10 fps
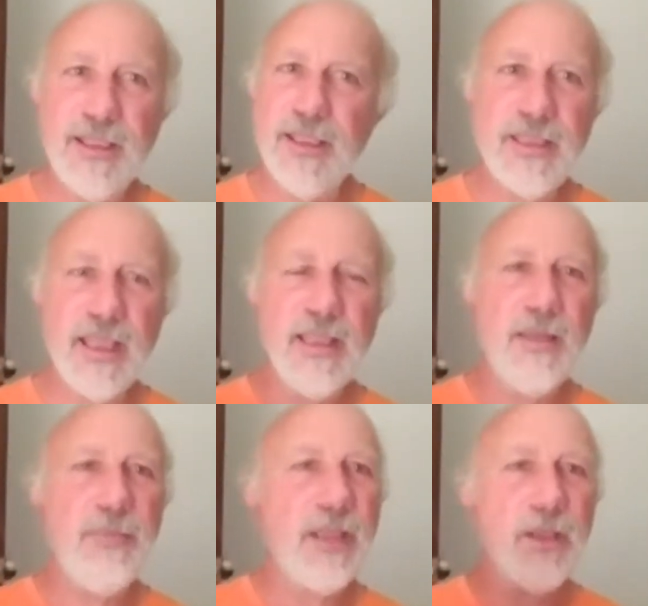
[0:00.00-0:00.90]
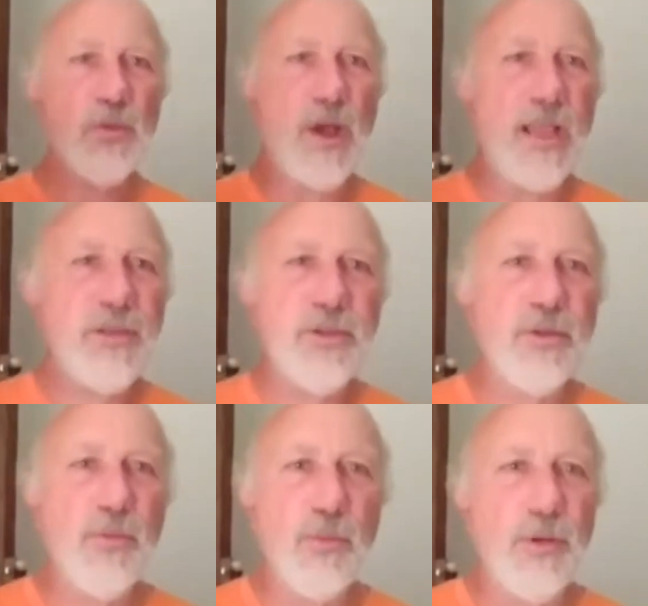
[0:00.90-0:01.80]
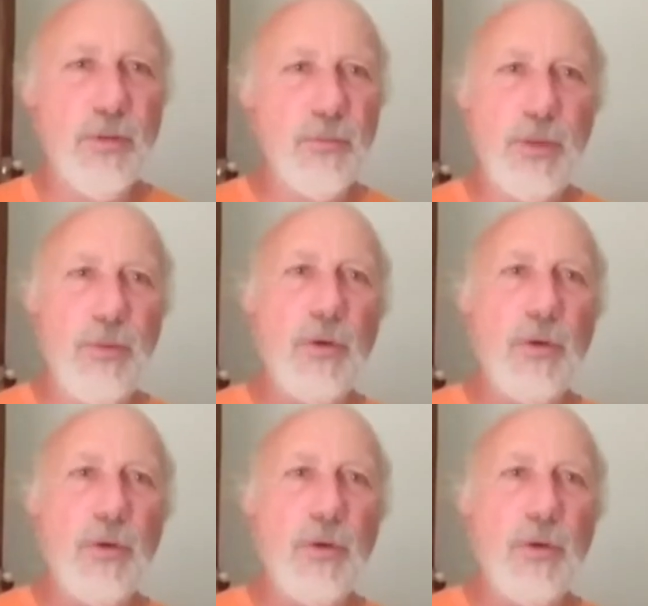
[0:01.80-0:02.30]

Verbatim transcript: Isn't that? Because why should we